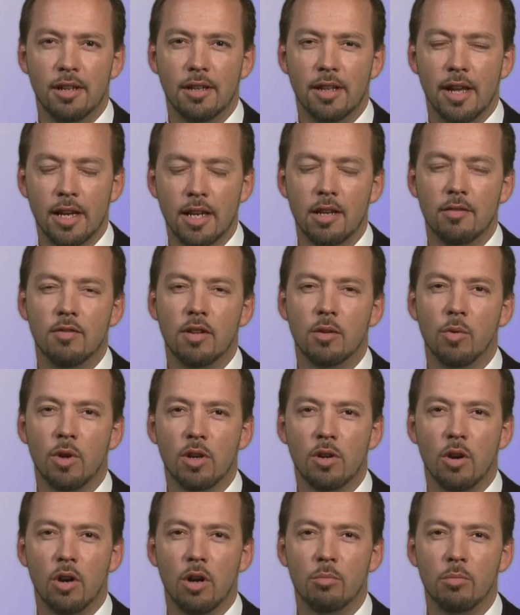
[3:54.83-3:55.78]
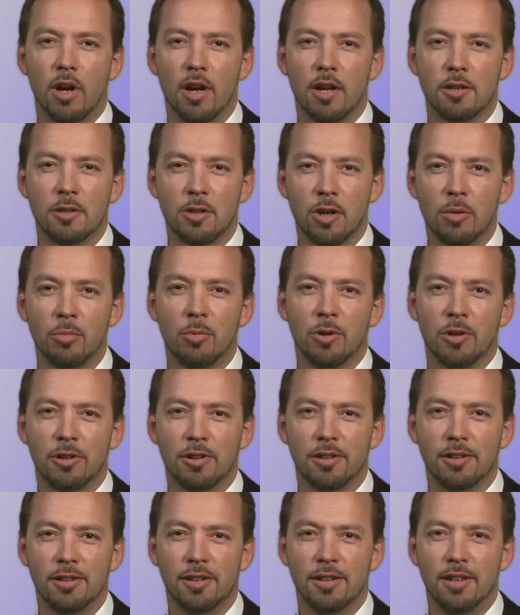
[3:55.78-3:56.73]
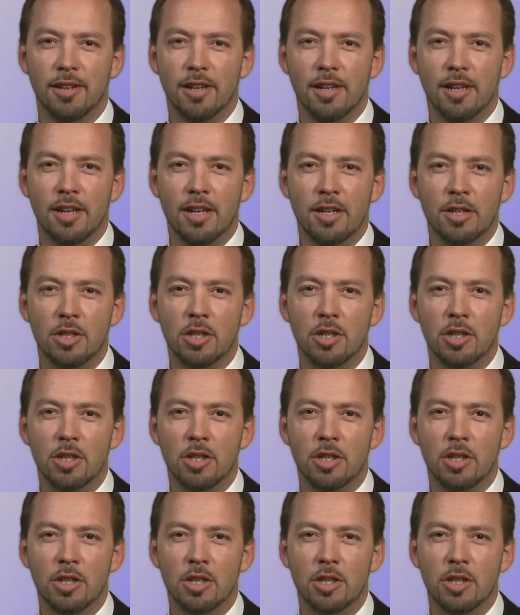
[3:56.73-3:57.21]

That evening, we called my interpreter.